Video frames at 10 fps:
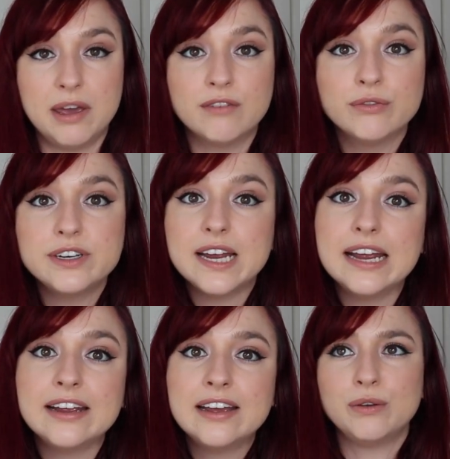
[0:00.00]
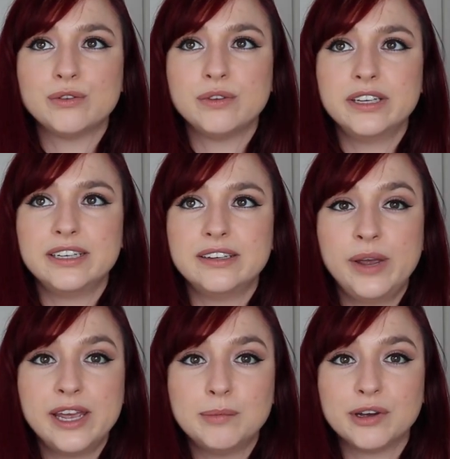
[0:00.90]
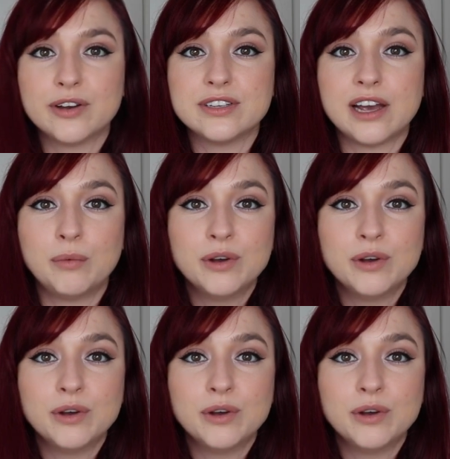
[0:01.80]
every day. It was really weird because I